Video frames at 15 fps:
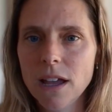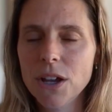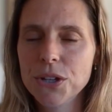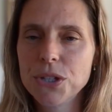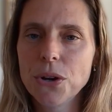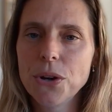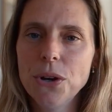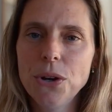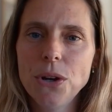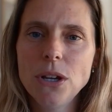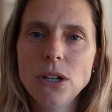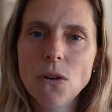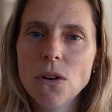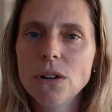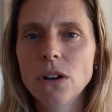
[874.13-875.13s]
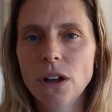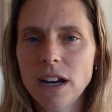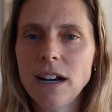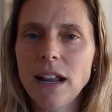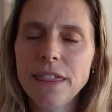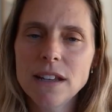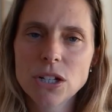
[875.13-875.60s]
So you're not
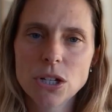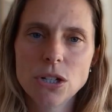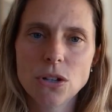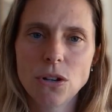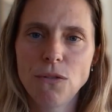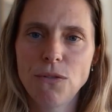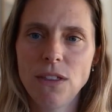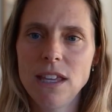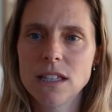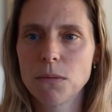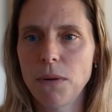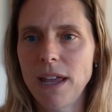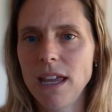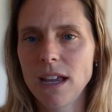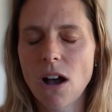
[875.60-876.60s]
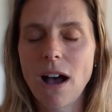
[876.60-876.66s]
another to do for this week.